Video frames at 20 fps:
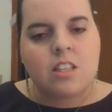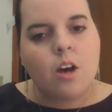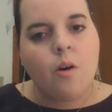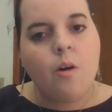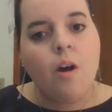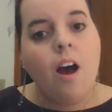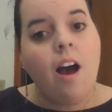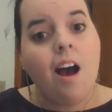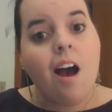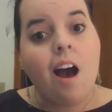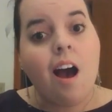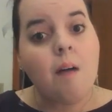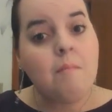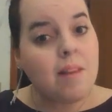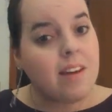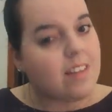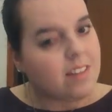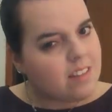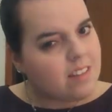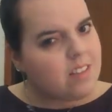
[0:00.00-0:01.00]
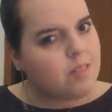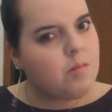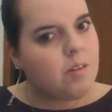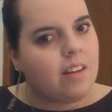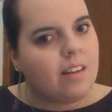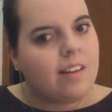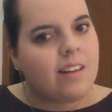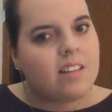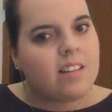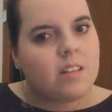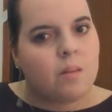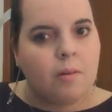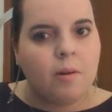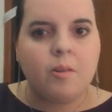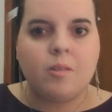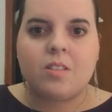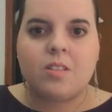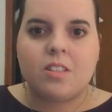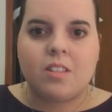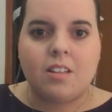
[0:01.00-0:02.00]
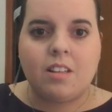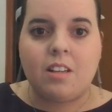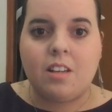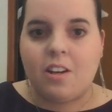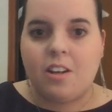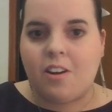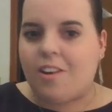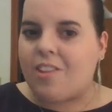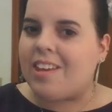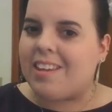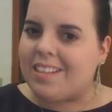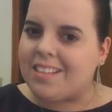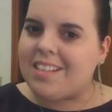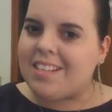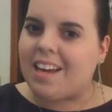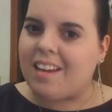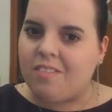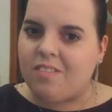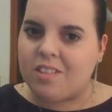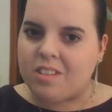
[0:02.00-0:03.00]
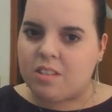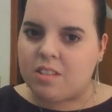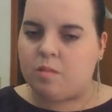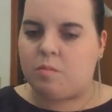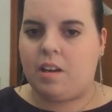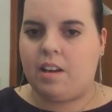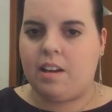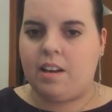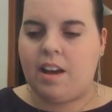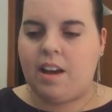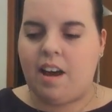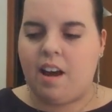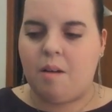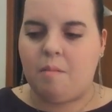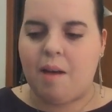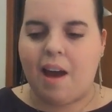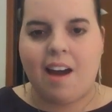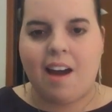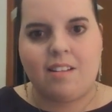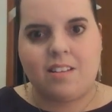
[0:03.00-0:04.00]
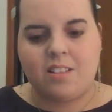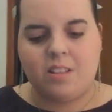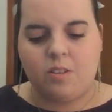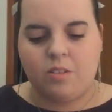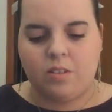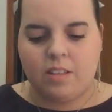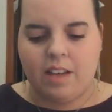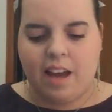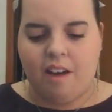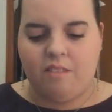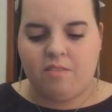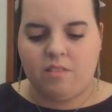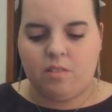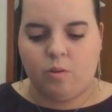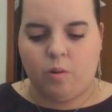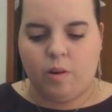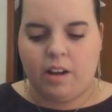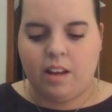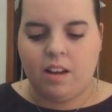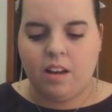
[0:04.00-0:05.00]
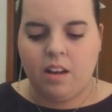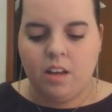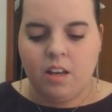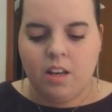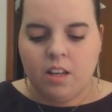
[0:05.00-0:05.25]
So um, I think that's a really nice approach to the new year. I think that's kind of a sweet um, attitude to have toward it.